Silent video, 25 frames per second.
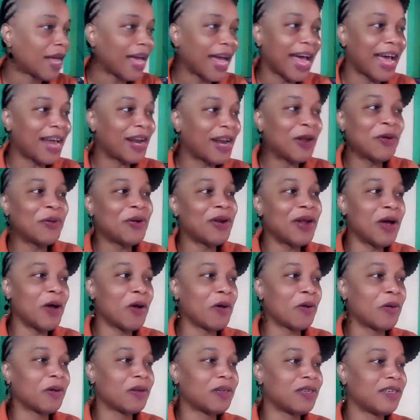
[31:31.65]
I don't.
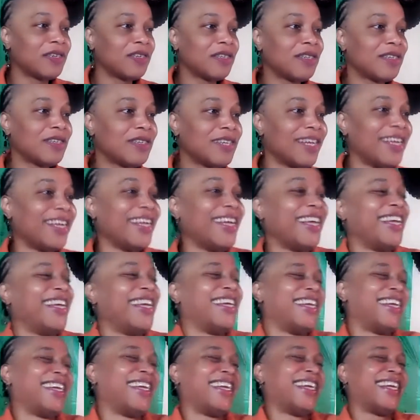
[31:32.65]
know
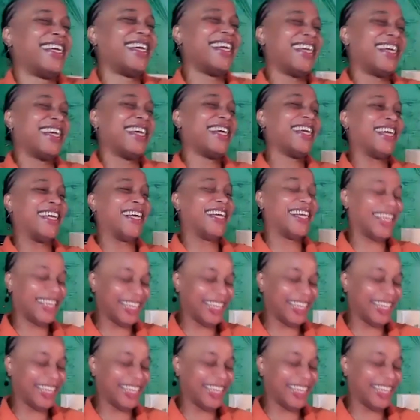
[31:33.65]
okay.